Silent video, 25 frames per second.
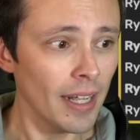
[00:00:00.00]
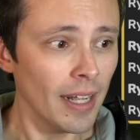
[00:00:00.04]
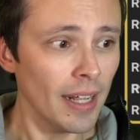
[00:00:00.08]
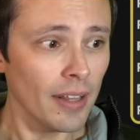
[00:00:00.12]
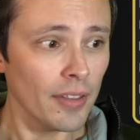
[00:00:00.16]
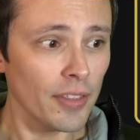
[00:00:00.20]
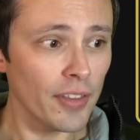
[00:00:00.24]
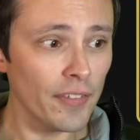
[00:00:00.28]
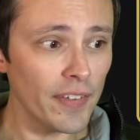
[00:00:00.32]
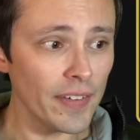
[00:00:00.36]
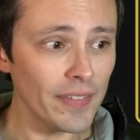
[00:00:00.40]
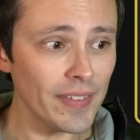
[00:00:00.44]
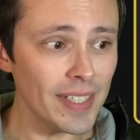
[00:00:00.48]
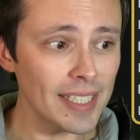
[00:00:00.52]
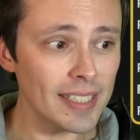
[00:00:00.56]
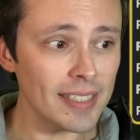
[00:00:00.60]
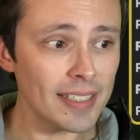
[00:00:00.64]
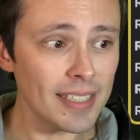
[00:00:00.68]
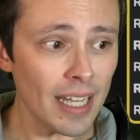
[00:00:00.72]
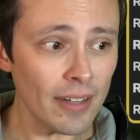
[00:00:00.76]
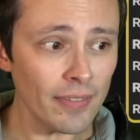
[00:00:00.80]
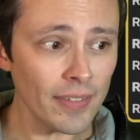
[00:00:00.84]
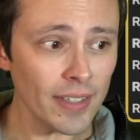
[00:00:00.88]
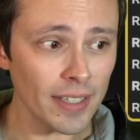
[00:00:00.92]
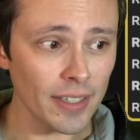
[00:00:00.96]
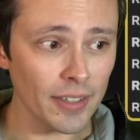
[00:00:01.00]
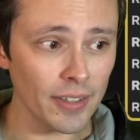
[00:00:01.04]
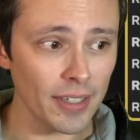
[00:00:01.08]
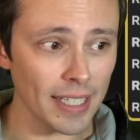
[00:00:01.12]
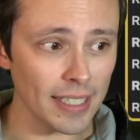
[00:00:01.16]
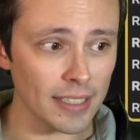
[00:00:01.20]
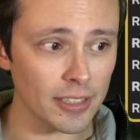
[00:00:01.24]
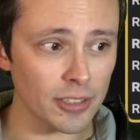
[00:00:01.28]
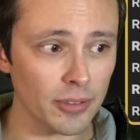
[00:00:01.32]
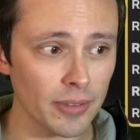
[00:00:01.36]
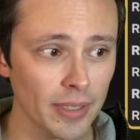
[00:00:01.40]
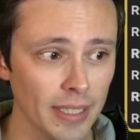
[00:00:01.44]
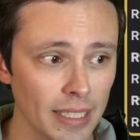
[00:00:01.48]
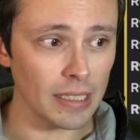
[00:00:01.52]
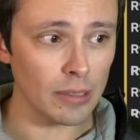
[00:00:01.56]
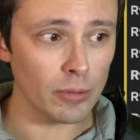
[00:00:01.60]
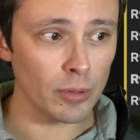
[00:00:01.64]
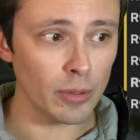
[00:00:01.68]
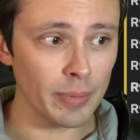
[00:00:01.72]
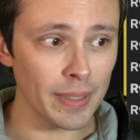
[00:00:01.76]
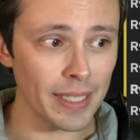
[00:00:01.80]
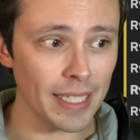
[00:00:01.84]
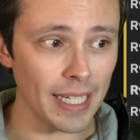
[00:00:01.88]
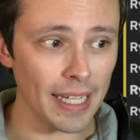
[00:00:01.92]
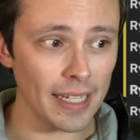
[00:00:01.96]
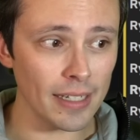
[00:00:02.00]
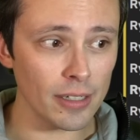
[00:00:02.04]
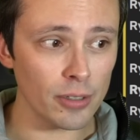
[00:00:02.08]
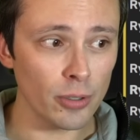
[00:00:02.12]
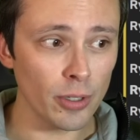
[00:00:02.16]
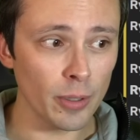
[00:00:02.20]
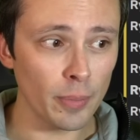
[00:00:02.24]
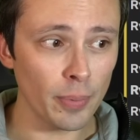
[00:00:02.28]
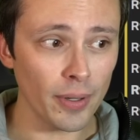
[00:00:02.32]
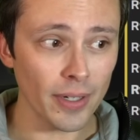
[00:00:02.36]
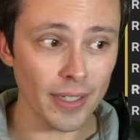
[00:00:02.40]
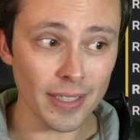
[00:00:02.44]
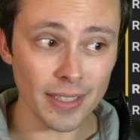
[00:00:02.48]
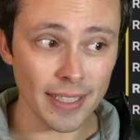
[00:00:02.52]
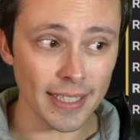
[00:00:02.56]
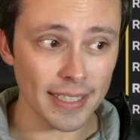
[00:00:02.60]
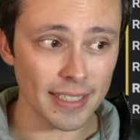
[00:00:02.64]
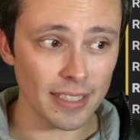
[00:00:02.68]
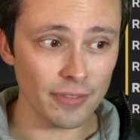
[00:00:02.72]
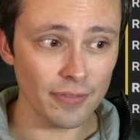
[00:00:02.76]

the 5700X3D would be an 8-core part like the